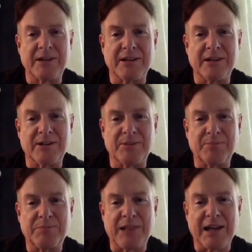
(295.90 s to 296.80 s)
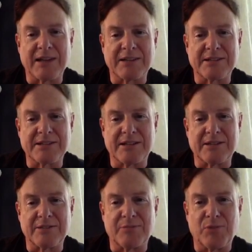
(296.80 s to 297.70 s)
you know, Black is the
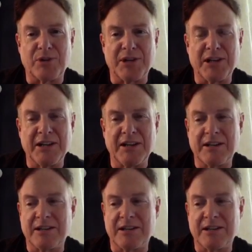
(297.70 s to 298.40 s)
color of mourning,